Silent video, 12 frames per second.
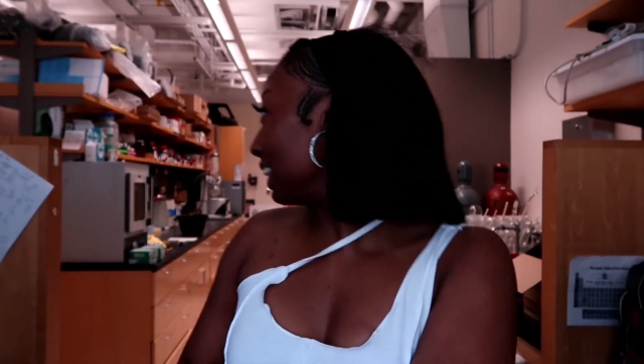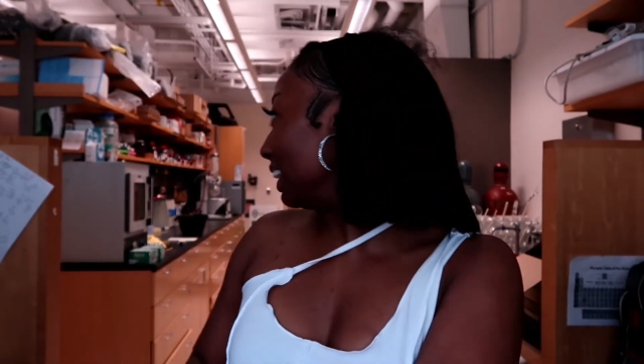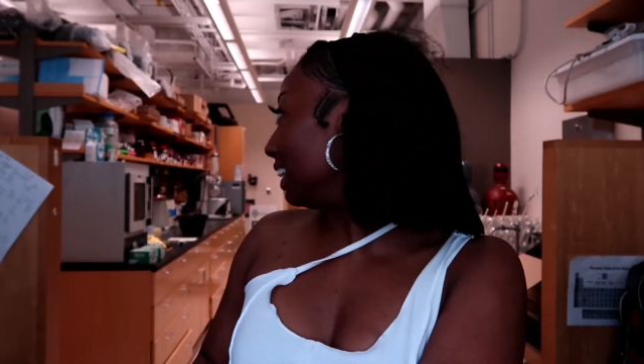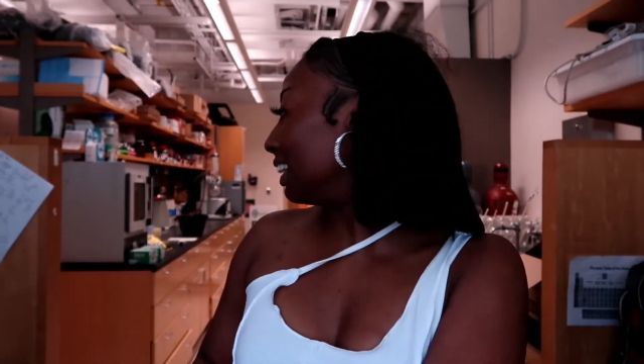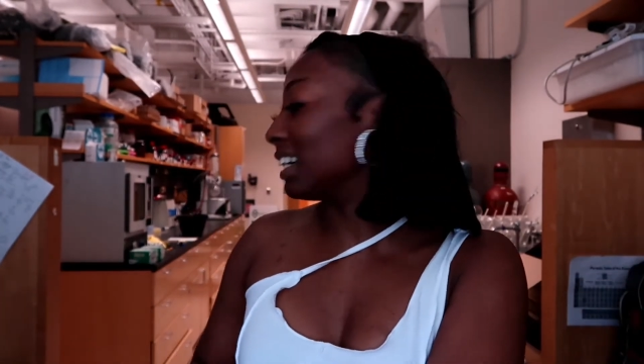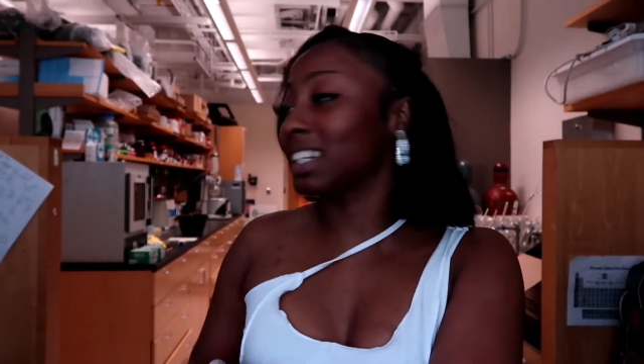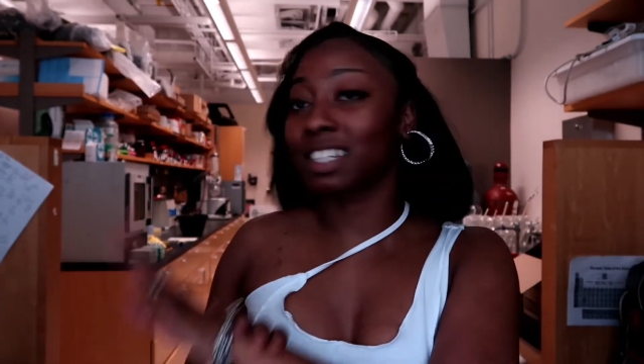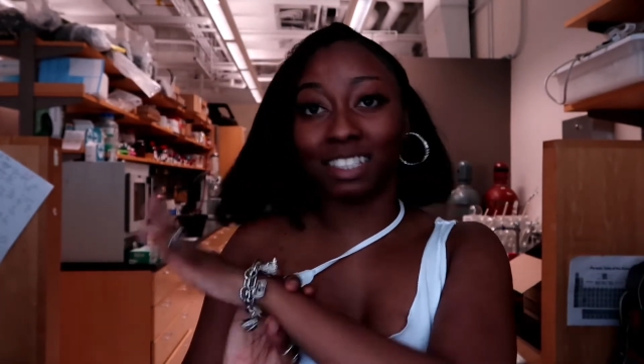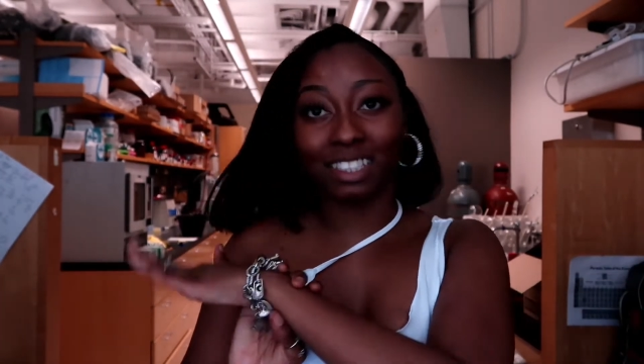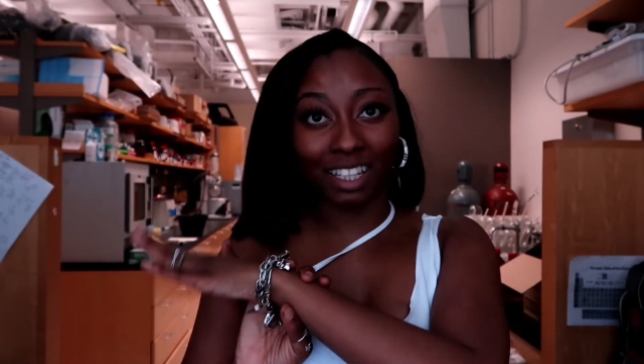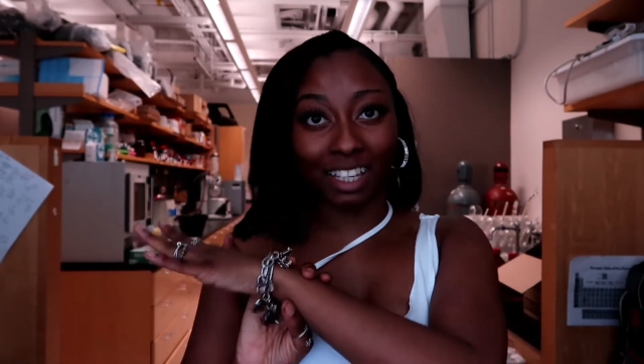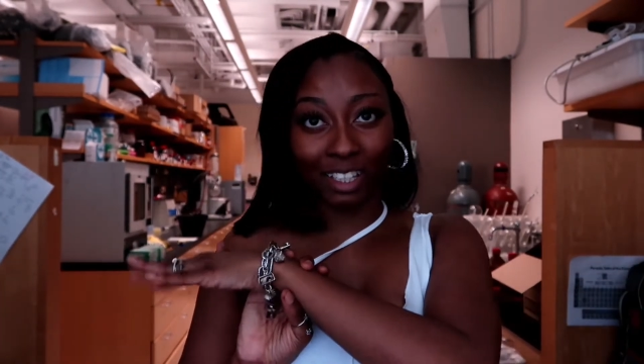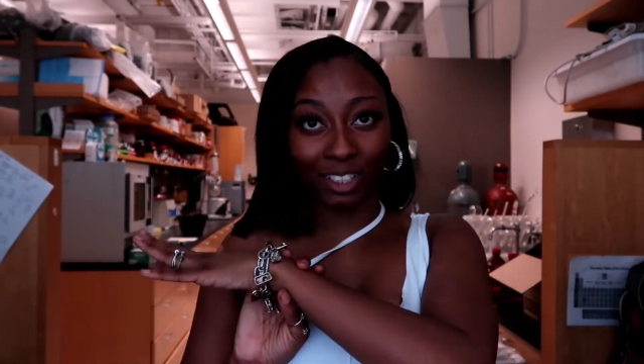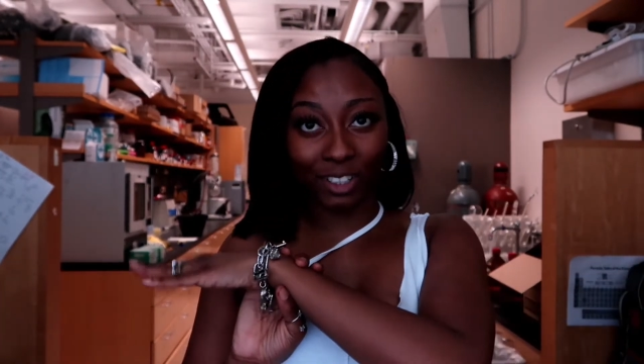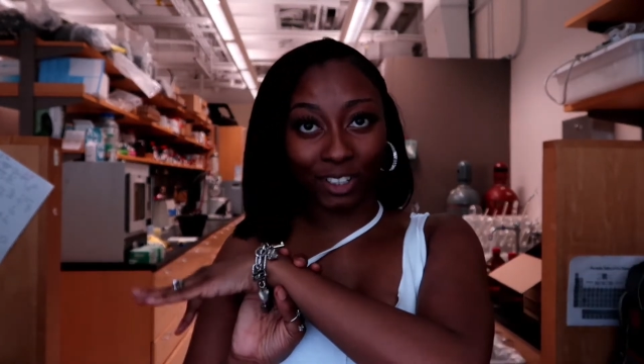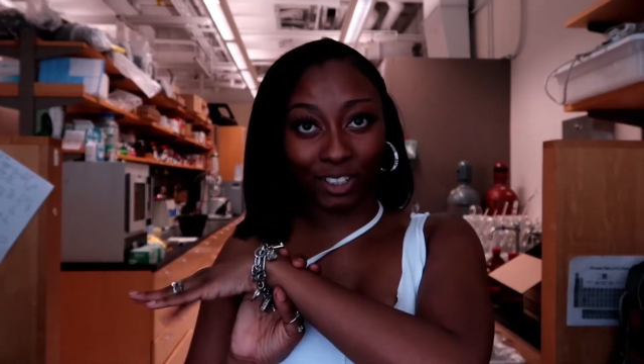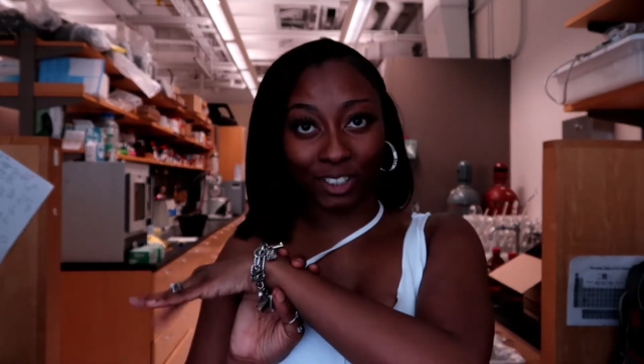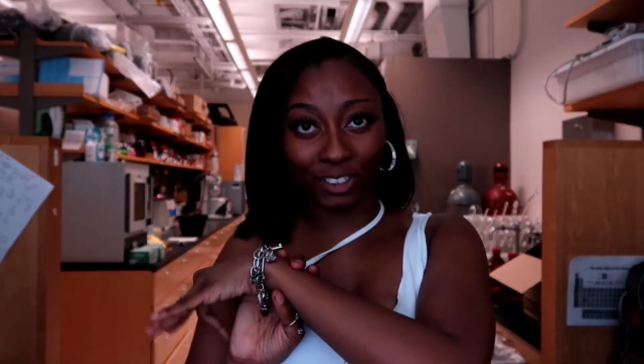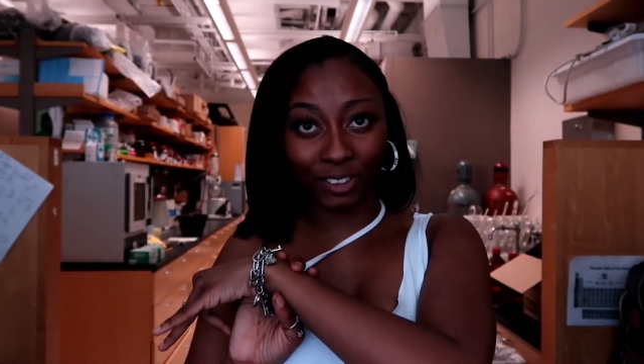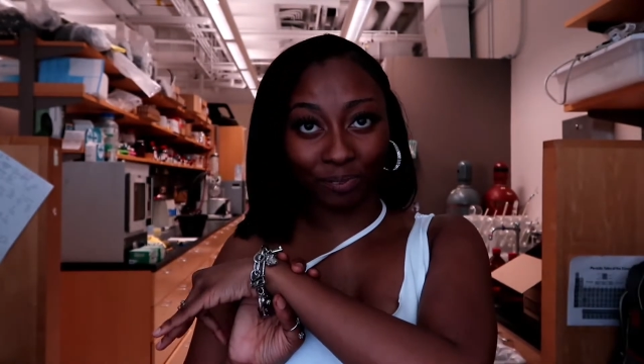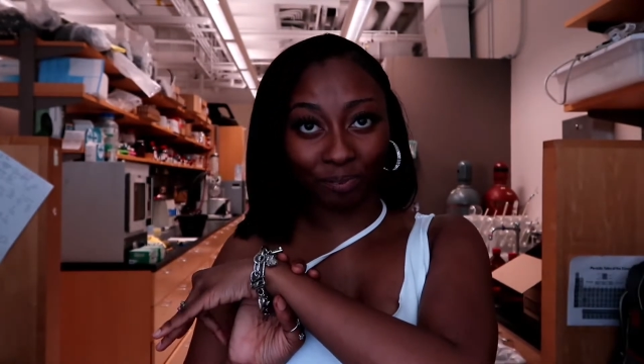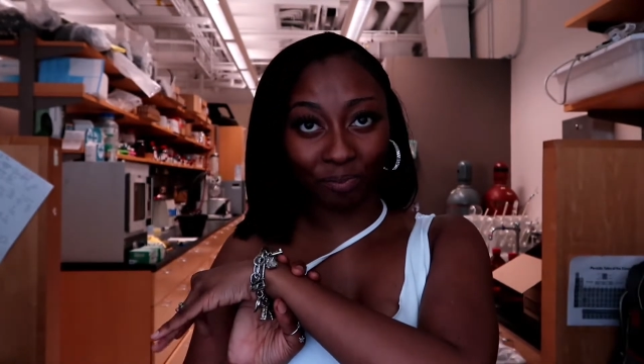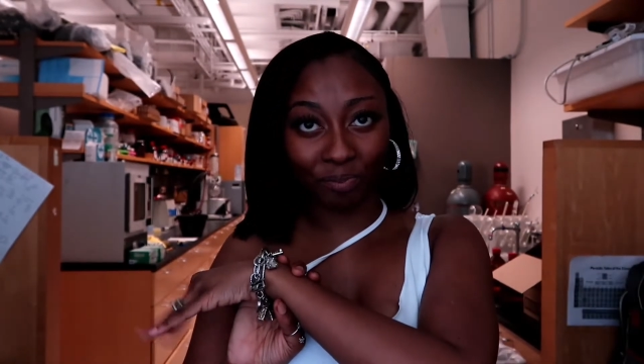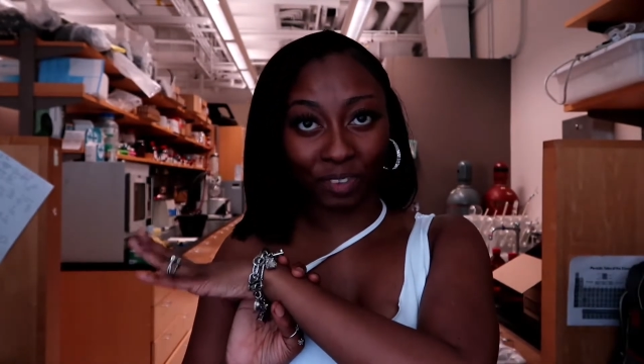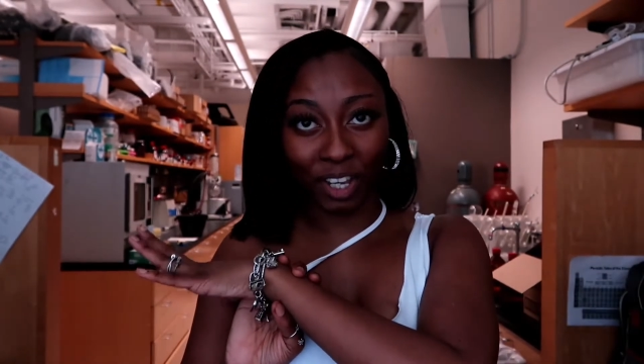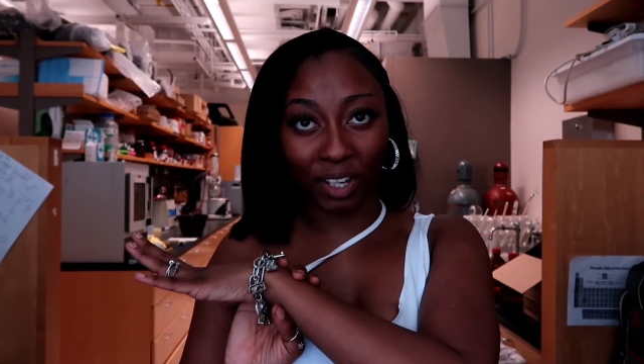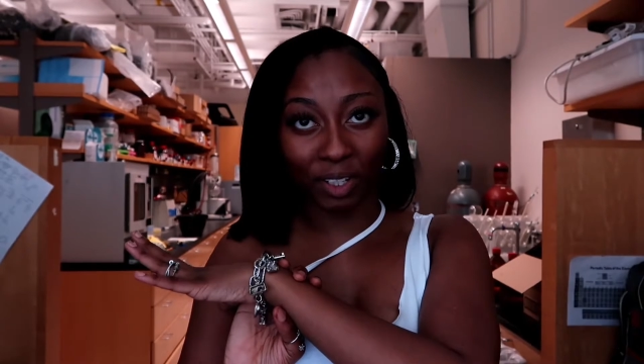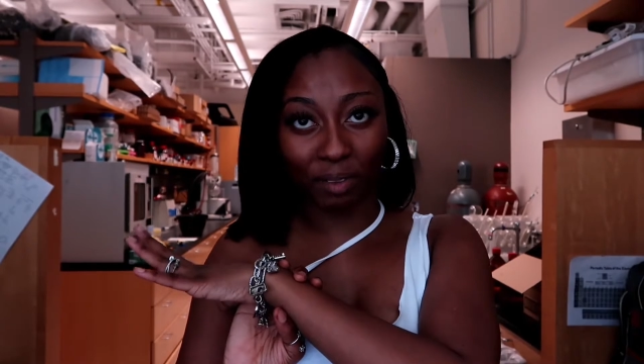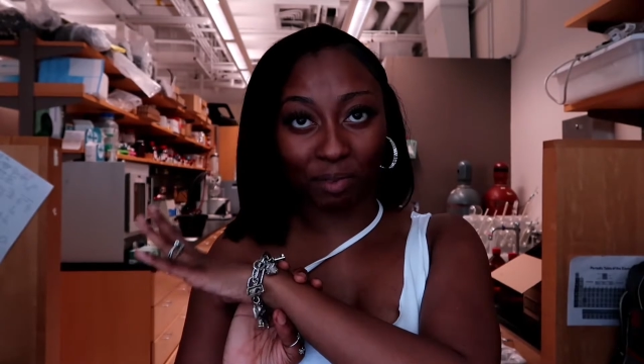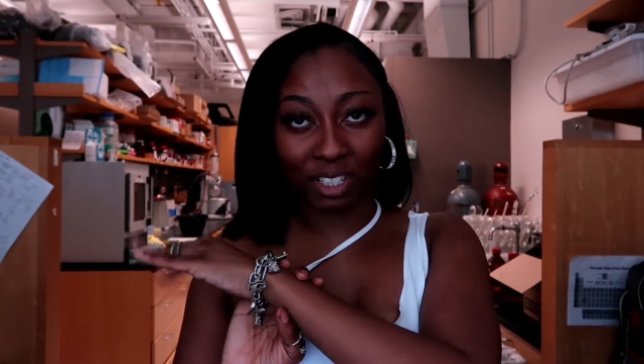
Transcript: yeah, she's taking her um,